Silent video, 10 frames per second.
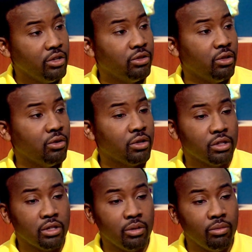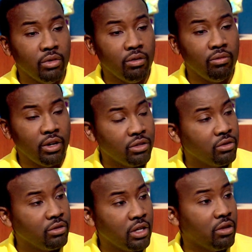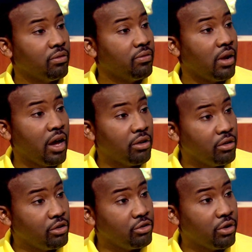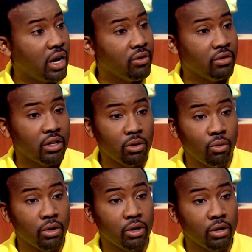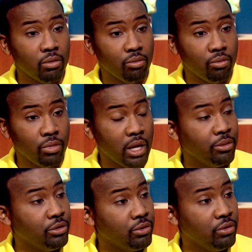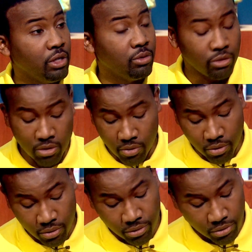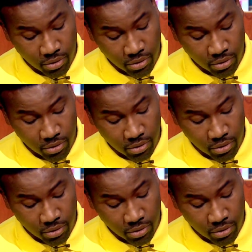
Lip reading: So, because some investors, they either flying or they're driving and they want to be able to read what's going on.